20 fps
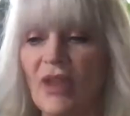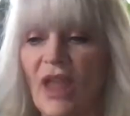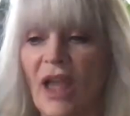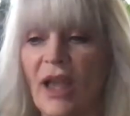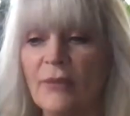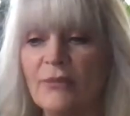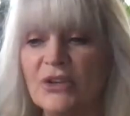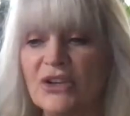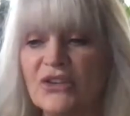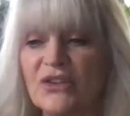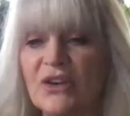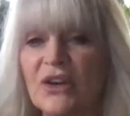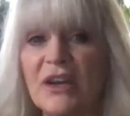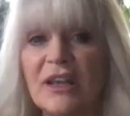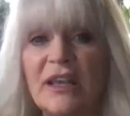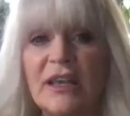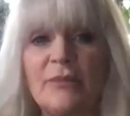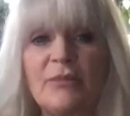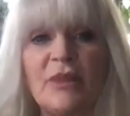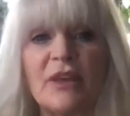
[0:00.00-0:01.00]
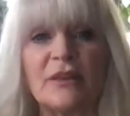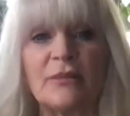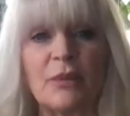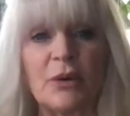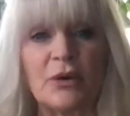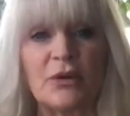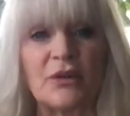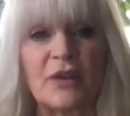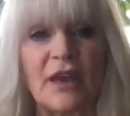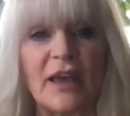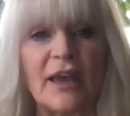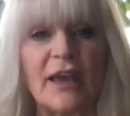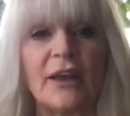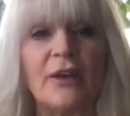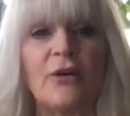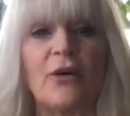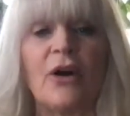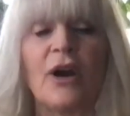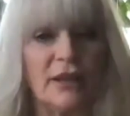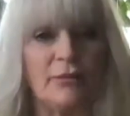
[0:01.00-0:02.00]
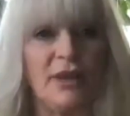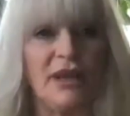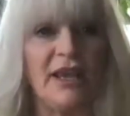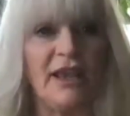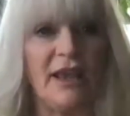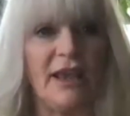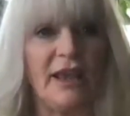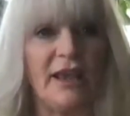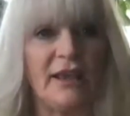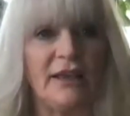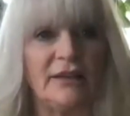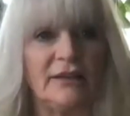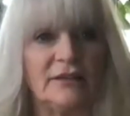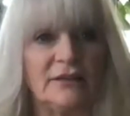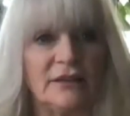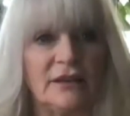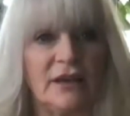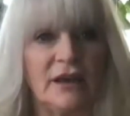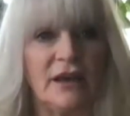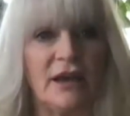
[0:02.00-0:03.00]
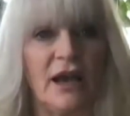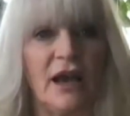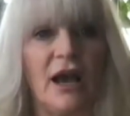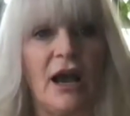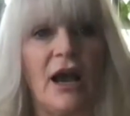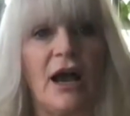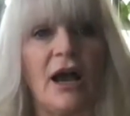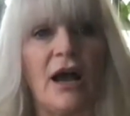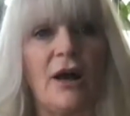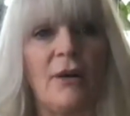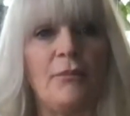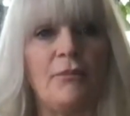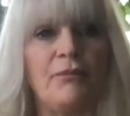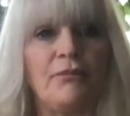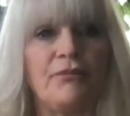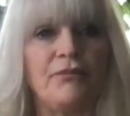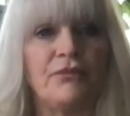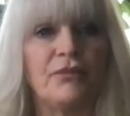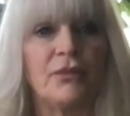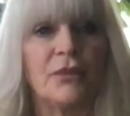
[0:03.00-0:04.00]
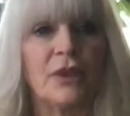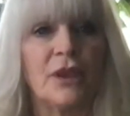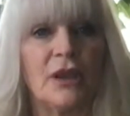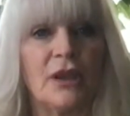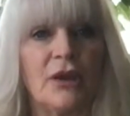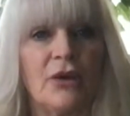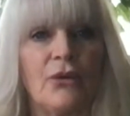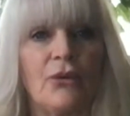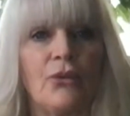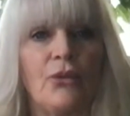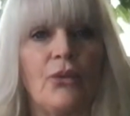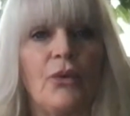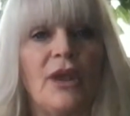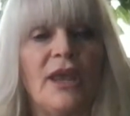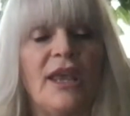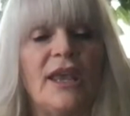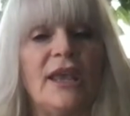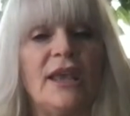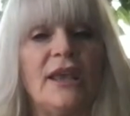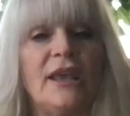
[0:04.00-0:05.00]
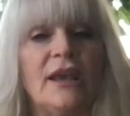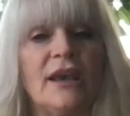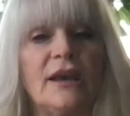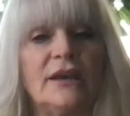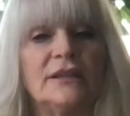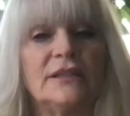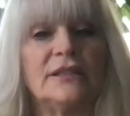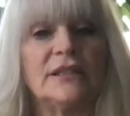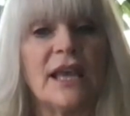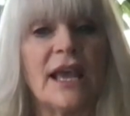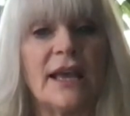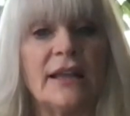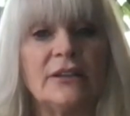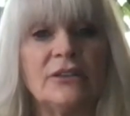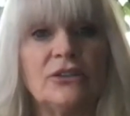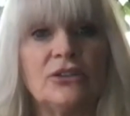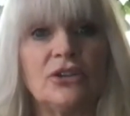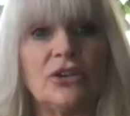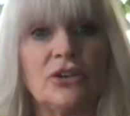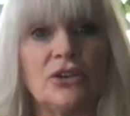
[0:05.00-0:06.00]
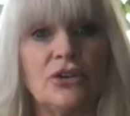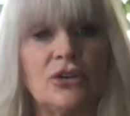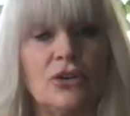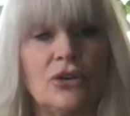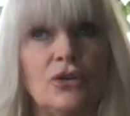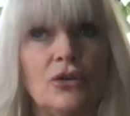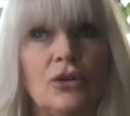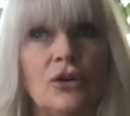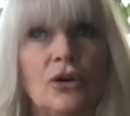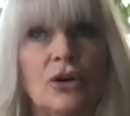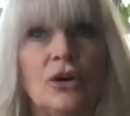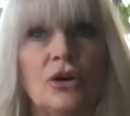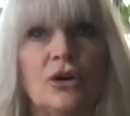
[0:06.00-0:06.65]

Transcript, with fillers: i'm just going to keep this person or beings um we tend to